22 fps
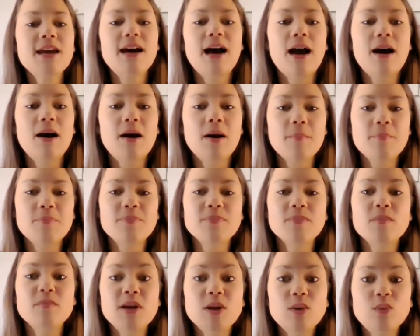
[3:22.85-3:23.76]

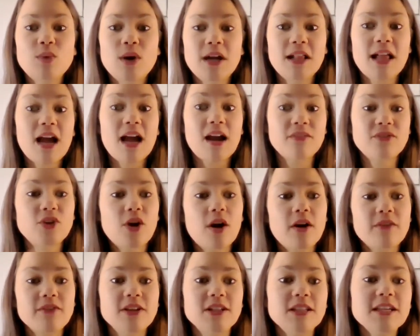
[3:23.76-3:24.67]
Meanwhile, after
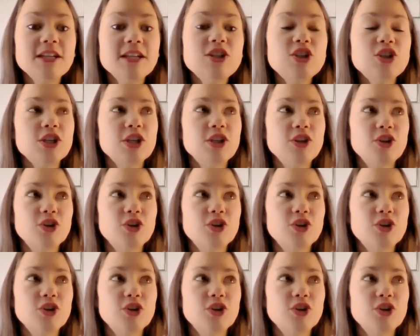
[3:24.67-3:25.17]
ovulation,